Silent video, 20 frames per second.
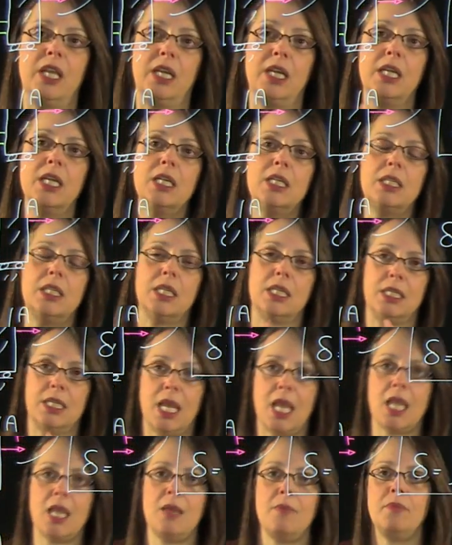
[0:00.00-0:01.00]
there is the
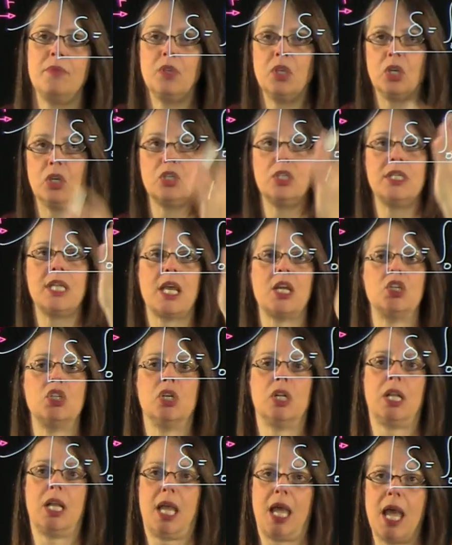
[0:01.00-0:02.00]
same
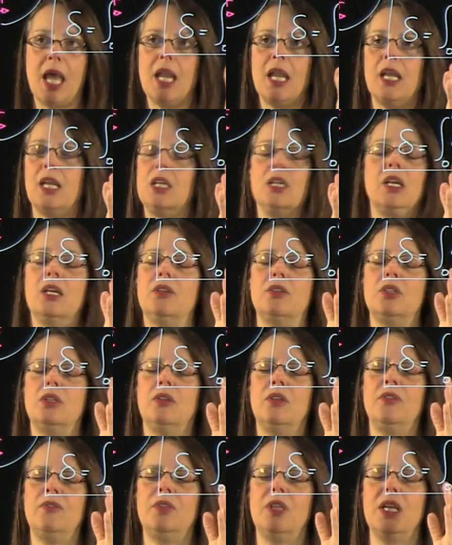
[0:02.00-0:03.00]
cross-sectional area, uh,
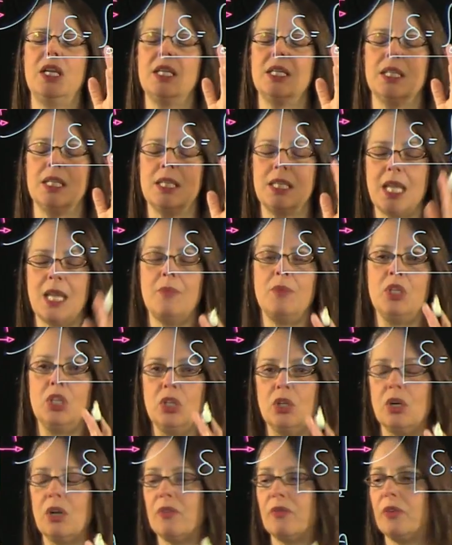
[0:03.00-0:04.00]
if there is the same
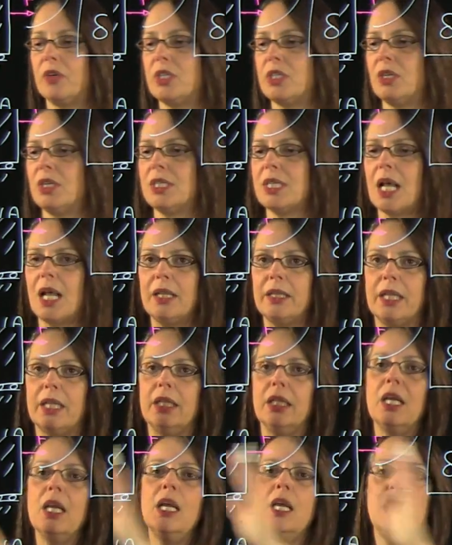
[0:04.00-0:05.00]
internal force
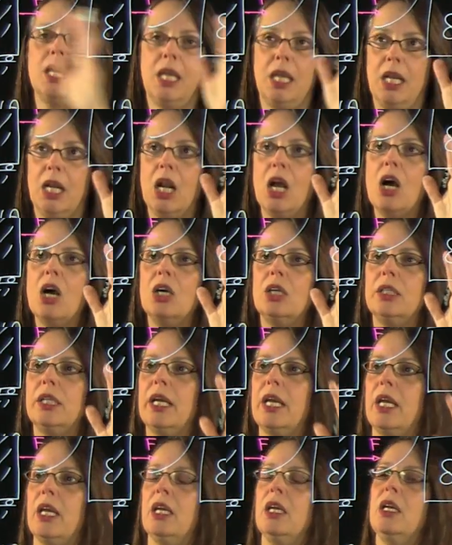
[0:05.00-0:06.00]
resultant along
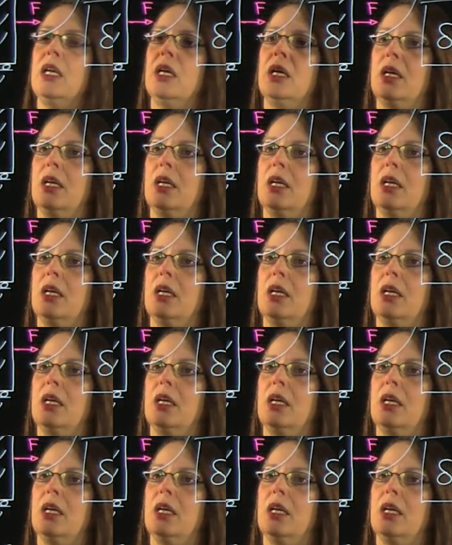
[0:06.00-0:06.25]
the